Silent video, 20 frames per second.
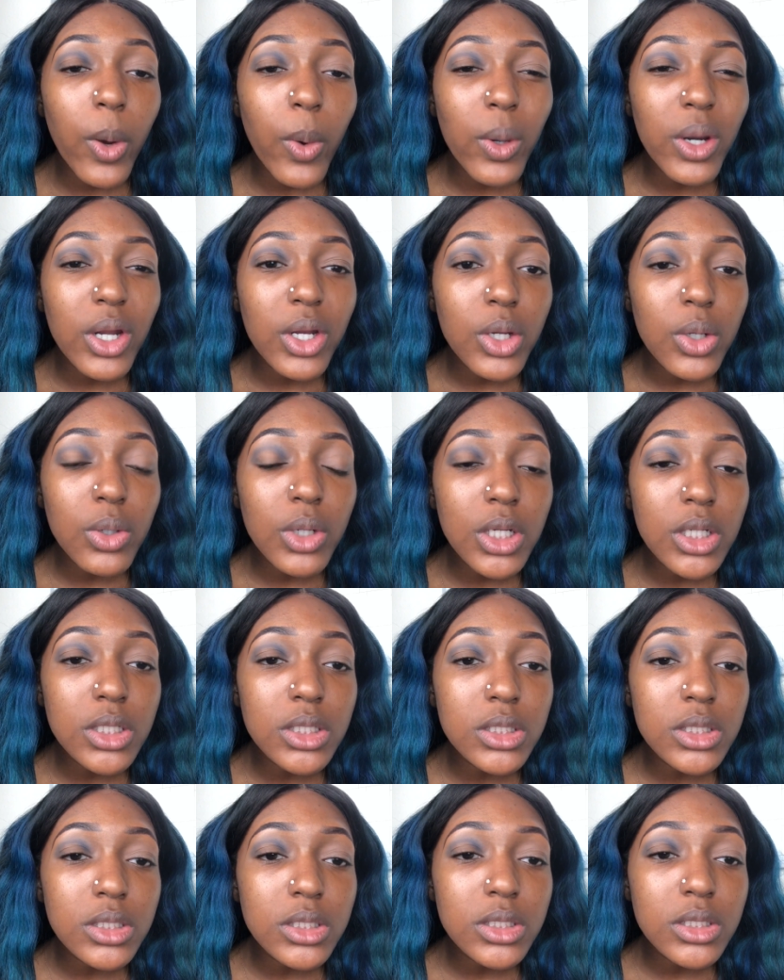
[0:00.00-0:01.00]
want to do
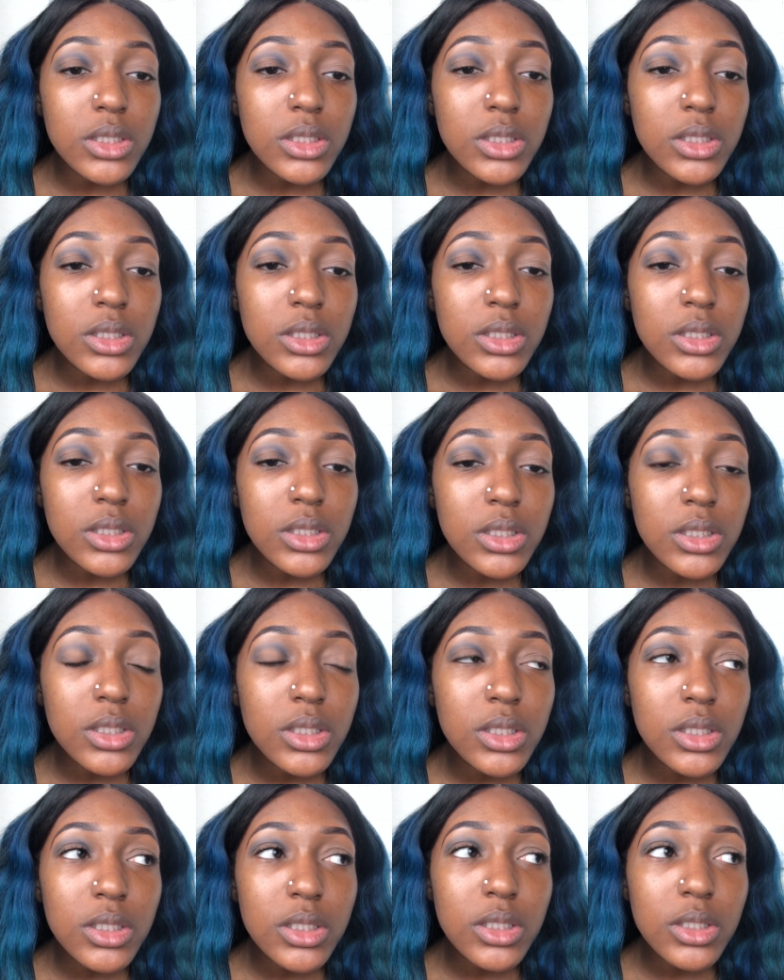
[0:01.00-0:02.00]
this?
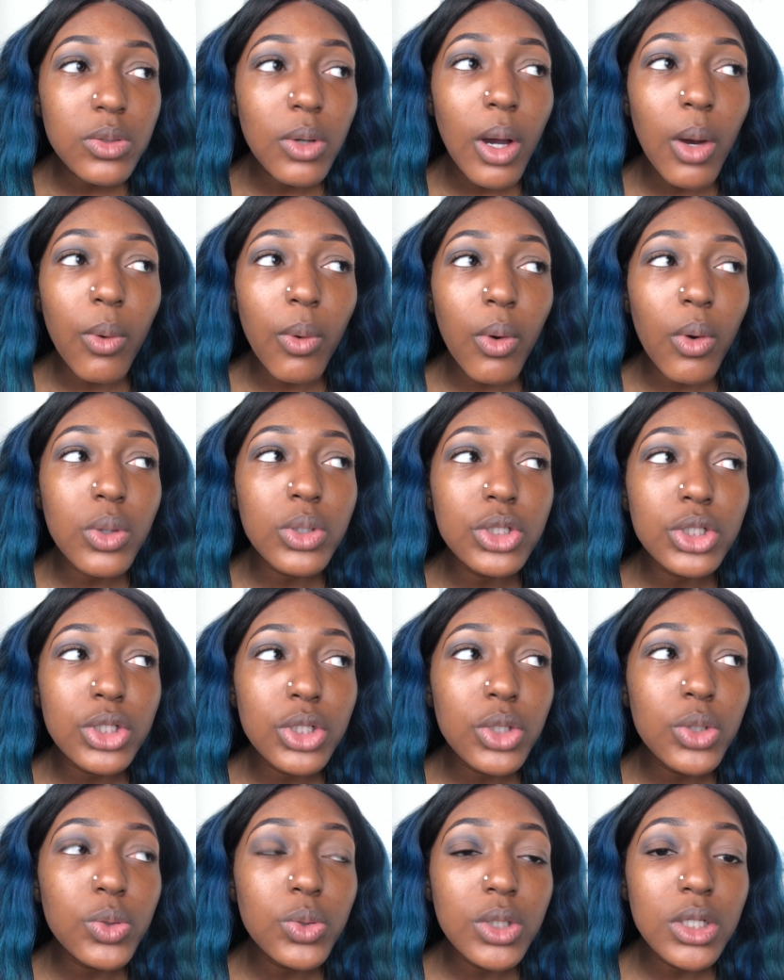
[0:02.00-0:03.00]
Do I want to
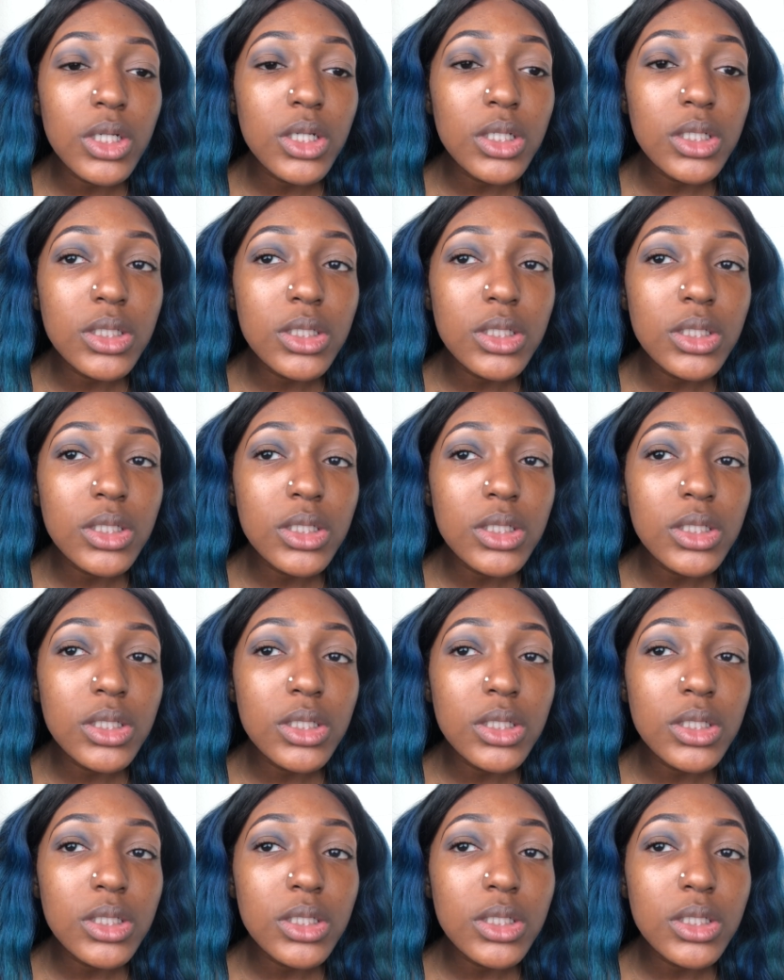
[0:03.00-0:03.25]
do